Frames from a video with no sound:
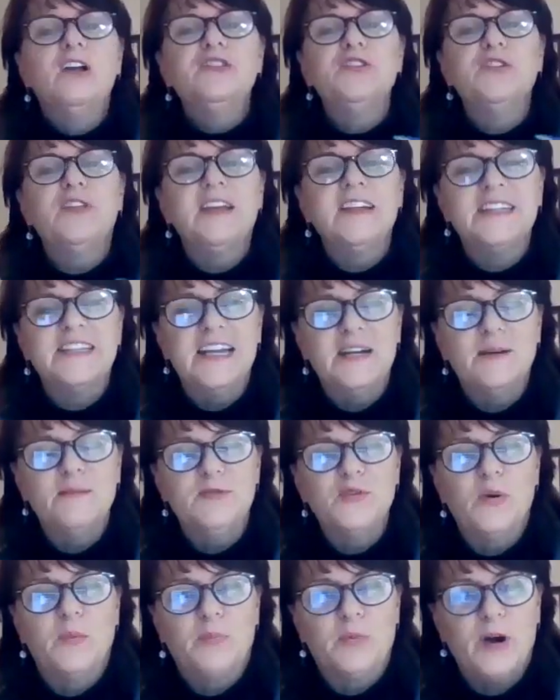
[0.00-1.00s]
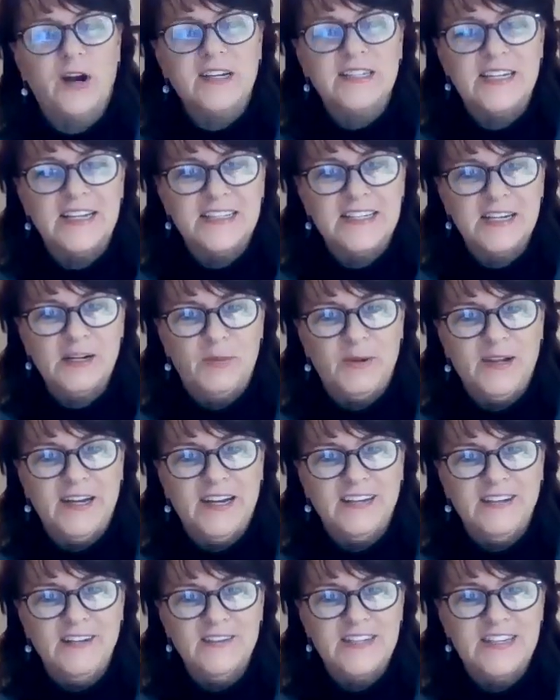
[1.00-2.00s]
Do they send them to a processing
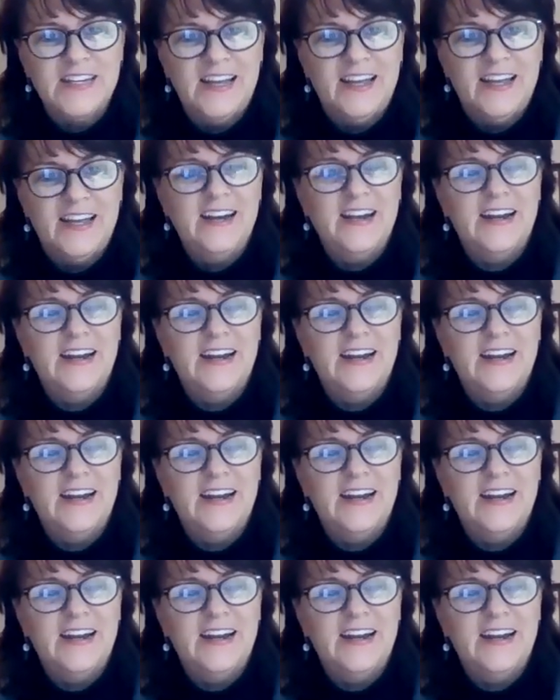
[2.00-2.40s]
plant, you said?